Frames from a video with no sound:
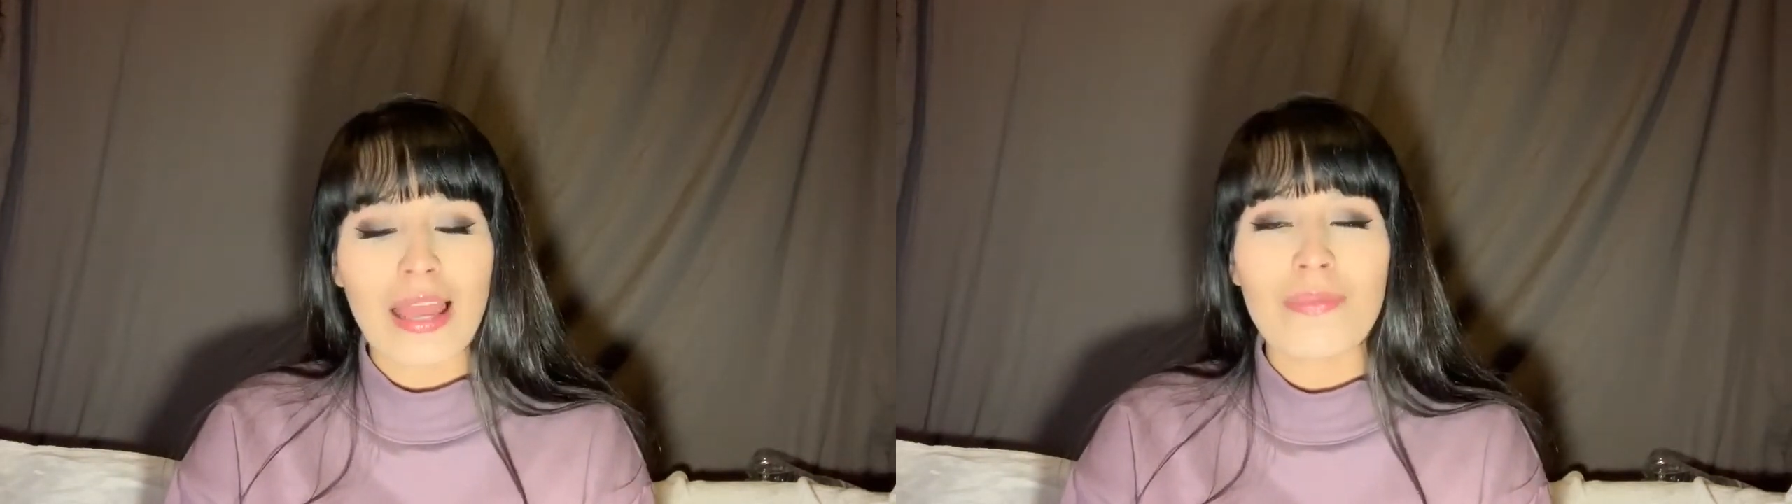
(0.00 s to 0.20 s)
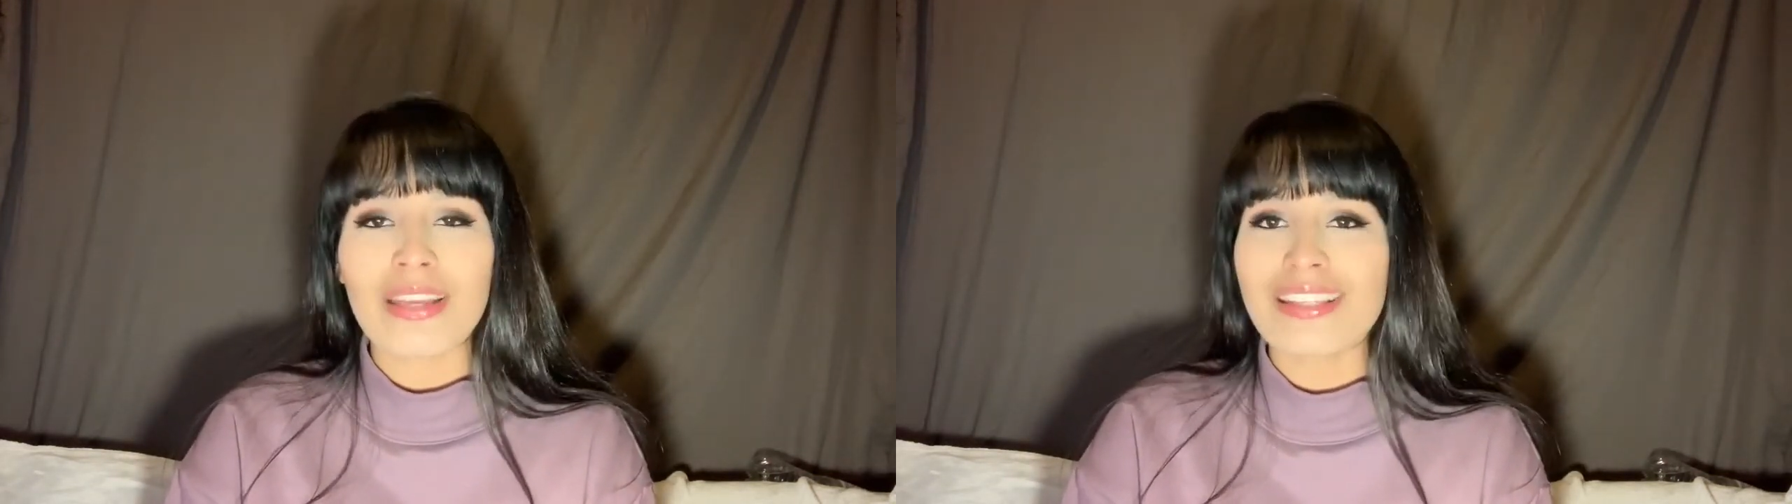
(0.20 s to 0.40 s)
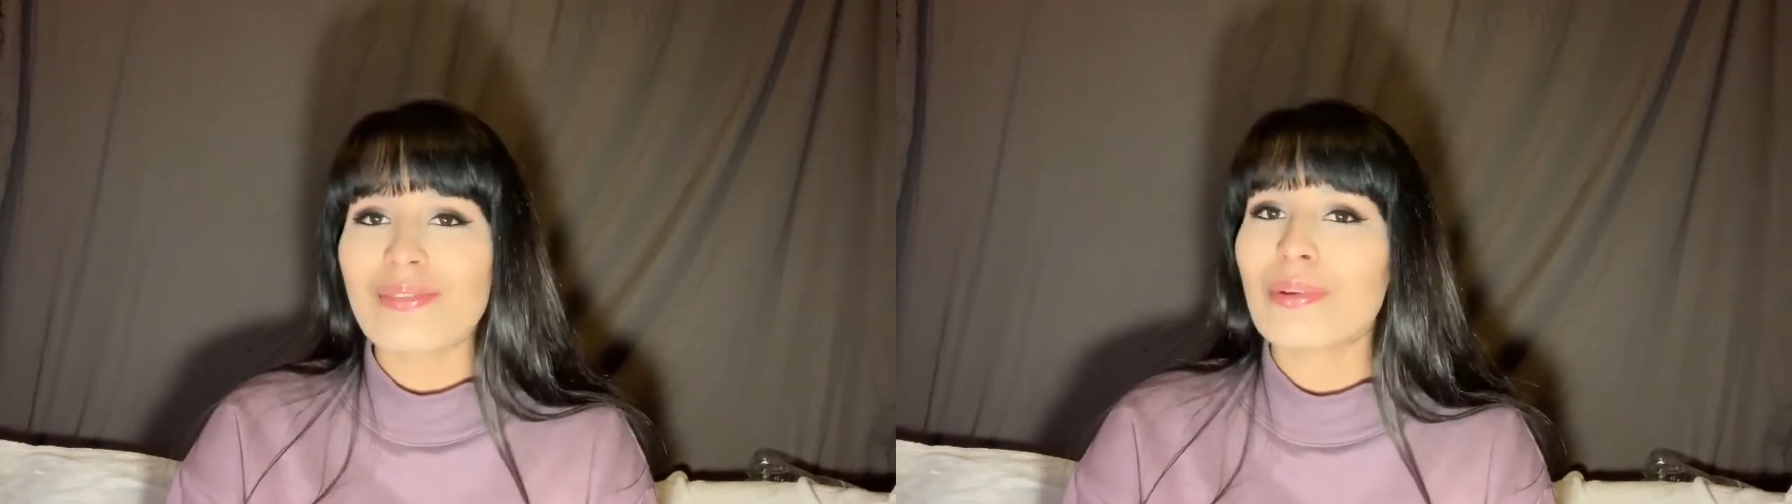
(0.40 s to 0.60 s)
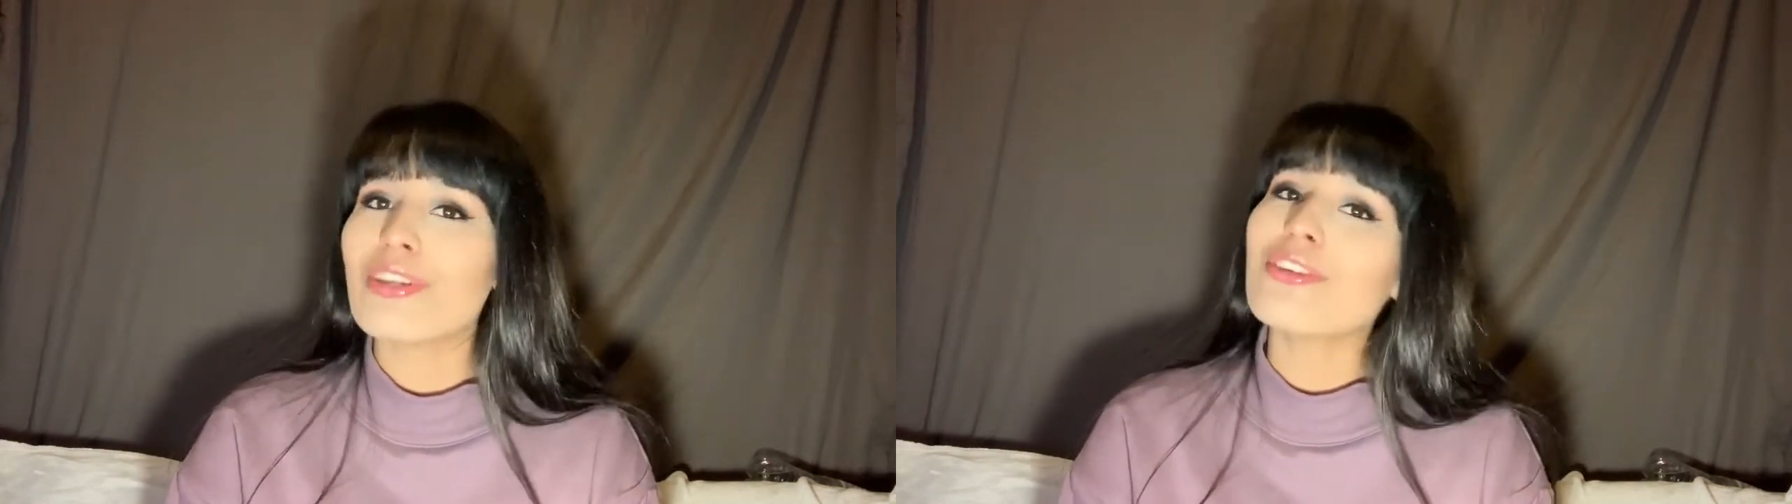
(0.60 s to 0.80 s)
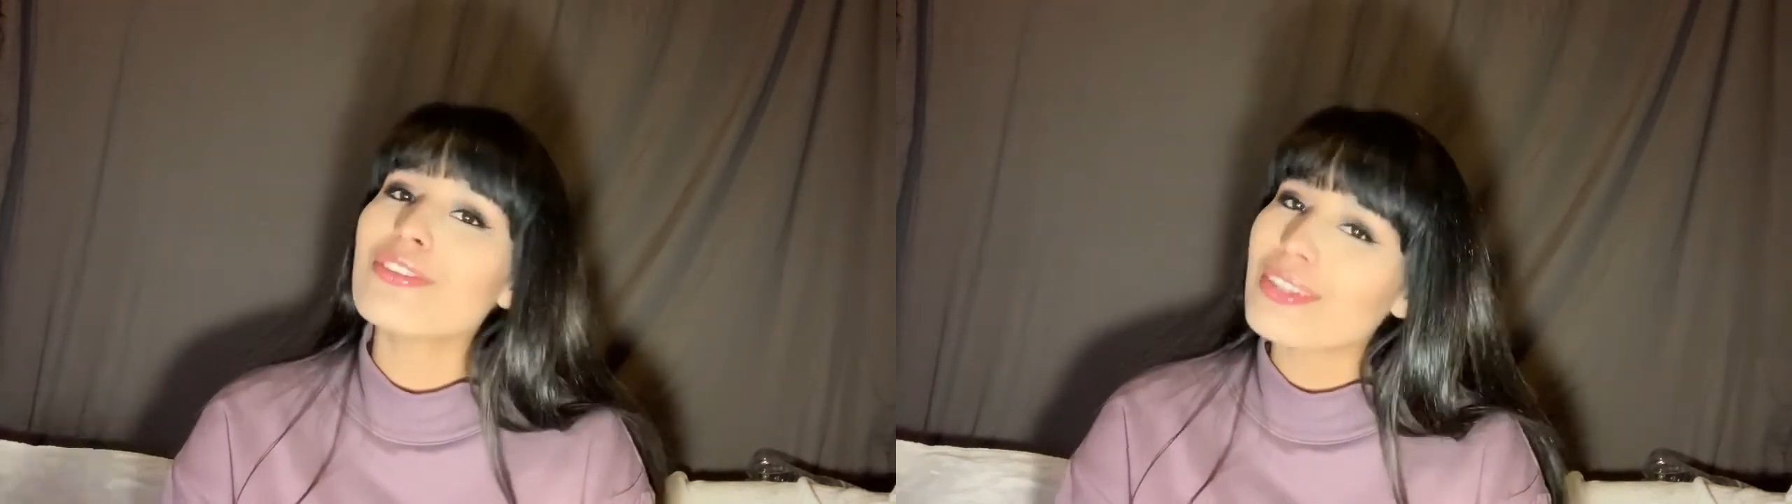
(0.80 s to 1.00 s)
I miss when
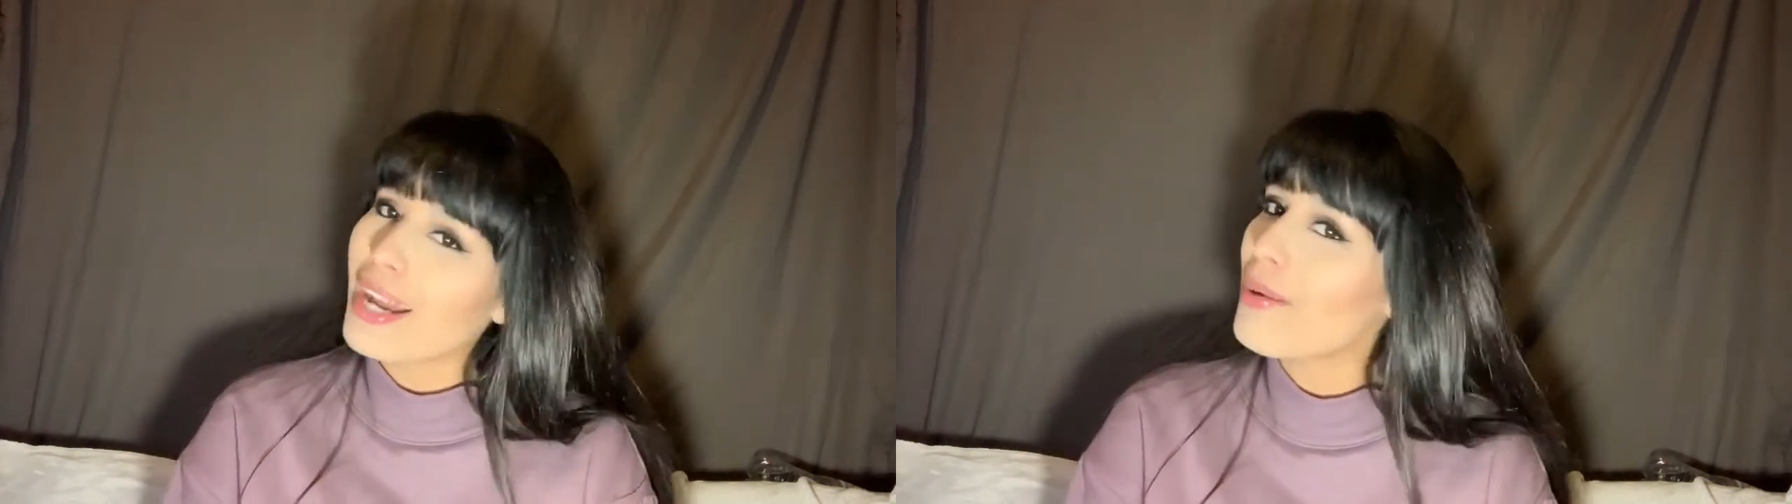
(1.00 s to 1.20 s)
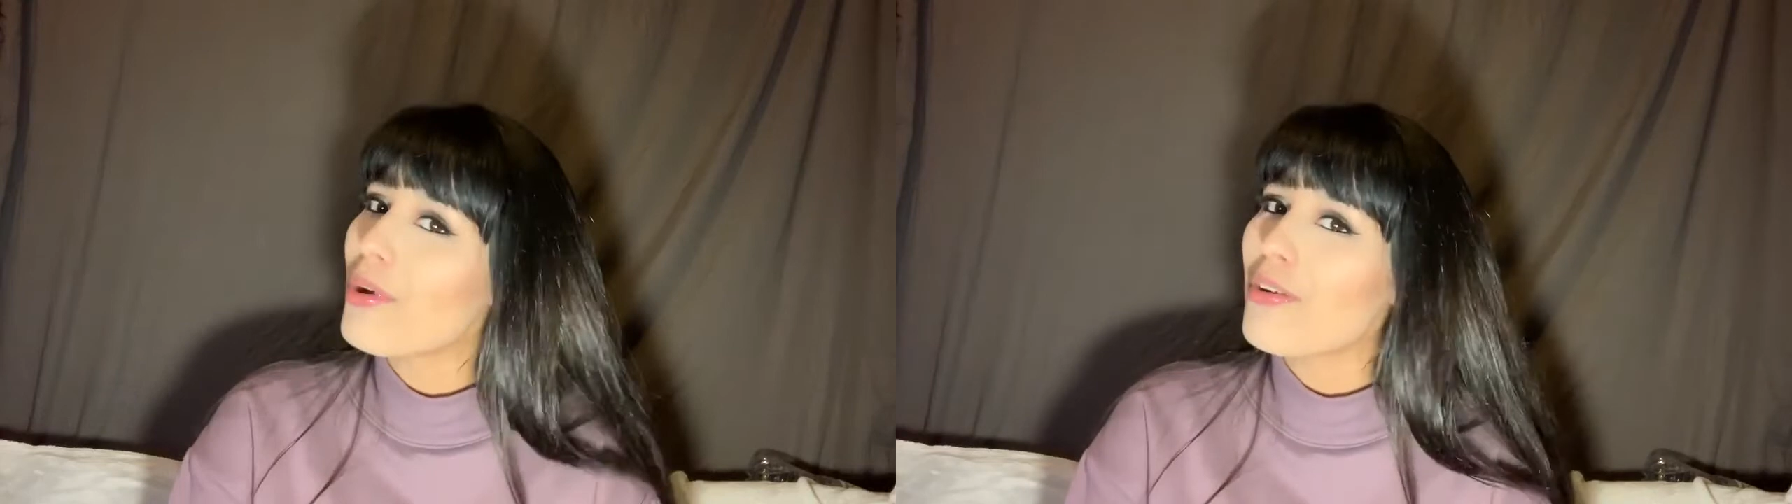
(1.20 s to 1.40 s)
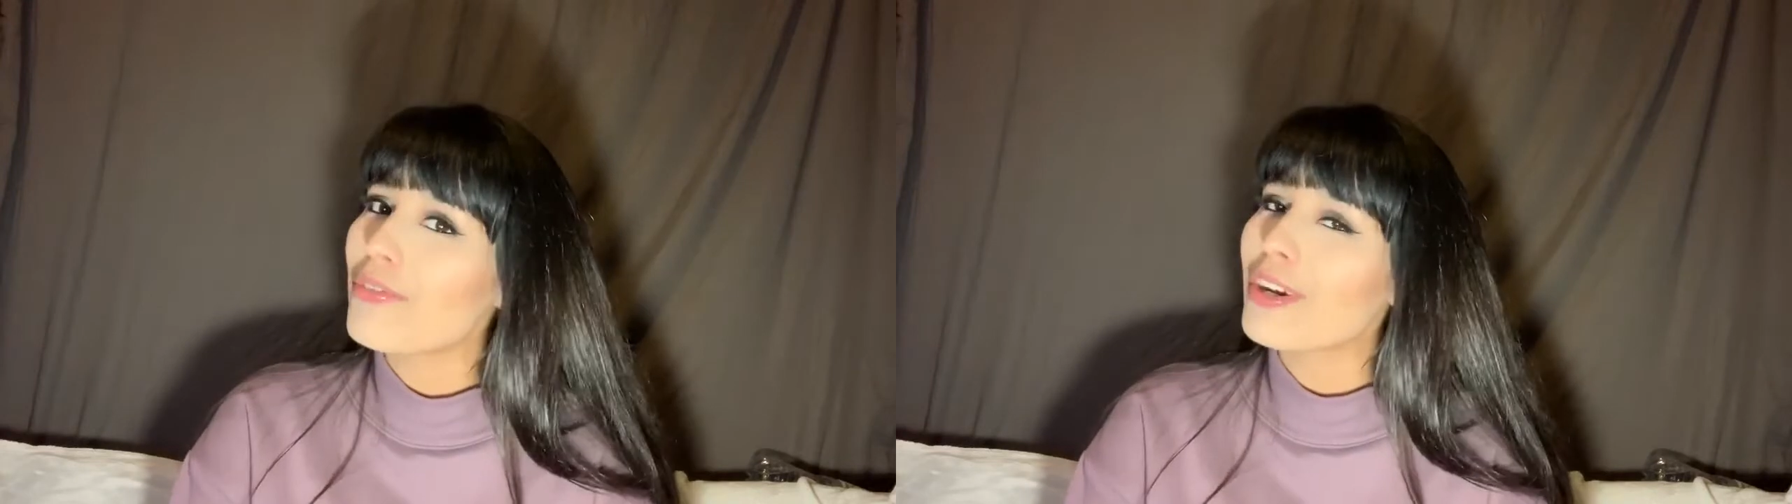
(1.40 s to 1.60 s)
you used to come over